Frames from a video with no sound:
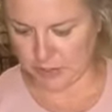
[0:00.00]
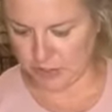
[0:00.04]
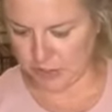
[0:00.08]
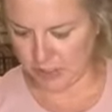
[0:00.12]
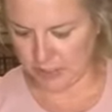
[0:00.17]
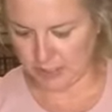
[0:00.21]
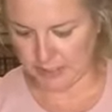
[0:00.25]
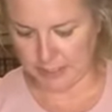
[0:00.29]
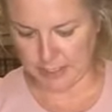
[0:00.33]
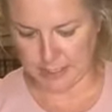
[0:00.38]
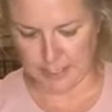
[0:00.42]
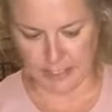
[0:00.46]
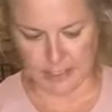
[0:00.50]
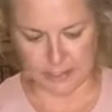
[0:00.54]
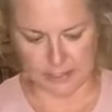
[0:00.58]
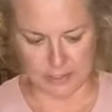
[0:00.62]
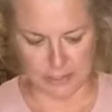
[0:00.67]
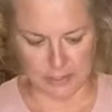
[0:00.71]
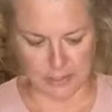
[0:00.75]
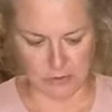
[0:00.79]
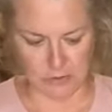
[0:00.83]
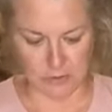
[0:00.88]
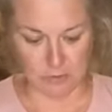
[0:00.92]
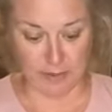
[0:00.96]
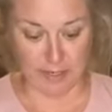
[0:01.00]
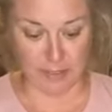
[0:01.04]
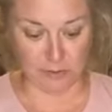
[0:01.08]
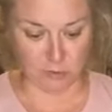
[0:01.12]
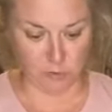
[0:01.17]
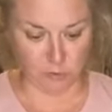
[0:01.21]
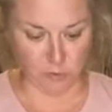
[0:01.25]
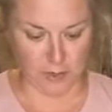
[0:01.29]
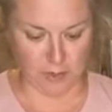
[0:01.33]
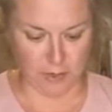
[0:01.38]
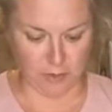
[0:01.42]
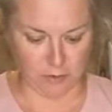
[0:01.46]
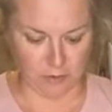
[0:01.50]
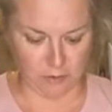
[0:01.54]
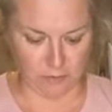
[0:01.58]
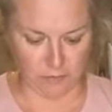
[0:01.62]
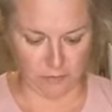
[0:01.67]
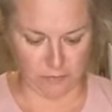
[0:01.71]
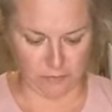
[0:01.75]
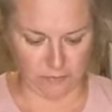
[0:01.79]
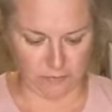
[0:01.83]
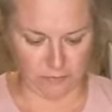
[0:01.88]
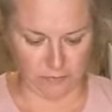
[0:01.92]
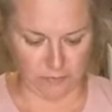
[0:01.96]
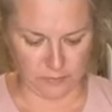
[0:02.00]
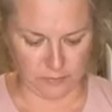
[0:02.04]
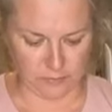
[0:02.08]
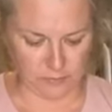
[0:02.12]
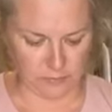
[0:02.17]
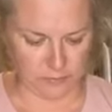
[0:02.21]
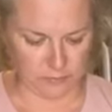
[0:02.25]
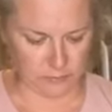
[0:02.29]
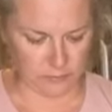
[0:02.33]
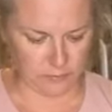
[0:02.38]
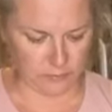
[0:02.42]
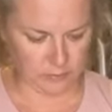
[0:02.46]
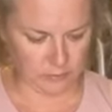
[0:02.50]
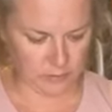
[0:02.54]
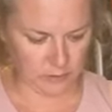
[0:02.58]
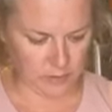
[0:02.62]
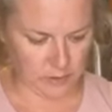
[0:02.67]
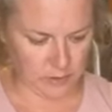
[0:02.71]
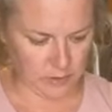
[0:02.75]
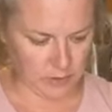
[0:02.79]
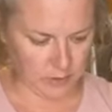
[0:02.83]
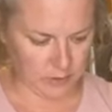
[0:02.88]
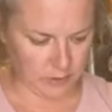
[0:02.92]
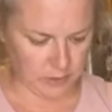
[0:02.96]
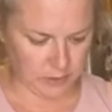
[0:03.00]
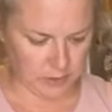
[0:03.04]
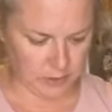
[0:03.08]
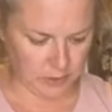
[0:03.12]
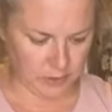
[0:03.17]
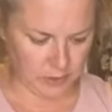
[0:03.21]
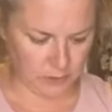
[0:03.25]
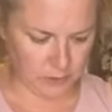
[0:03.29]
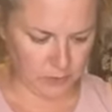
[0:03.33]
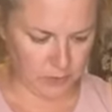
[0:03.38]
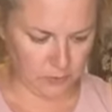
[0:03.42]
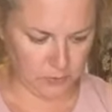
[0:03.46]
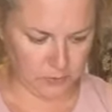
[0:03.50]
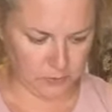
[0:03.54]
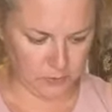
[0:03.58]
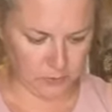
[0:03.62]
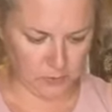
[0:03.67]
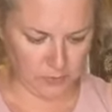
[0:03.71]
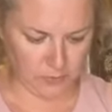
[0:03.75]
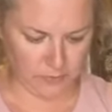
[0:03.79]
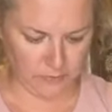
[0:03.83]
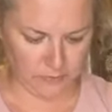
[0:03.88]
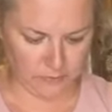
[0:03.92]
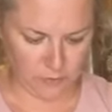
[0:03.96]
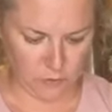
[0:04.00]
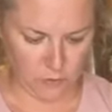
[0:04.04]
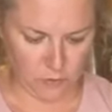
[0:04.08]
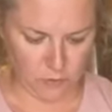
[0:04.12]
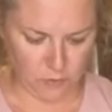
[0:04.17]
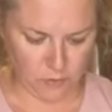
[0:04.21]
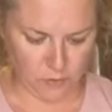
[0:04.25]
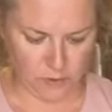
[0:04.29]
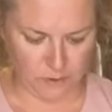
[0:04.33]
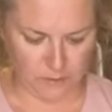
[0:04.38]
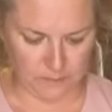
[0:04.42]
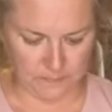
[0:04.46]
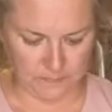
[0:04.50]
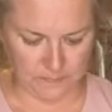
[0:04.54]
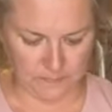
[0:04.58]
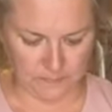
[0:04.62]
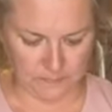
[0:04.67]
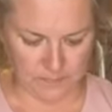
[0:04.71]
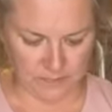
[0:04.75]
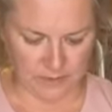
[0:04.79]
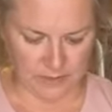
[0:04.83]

And she says to use about 12. Two, three, four,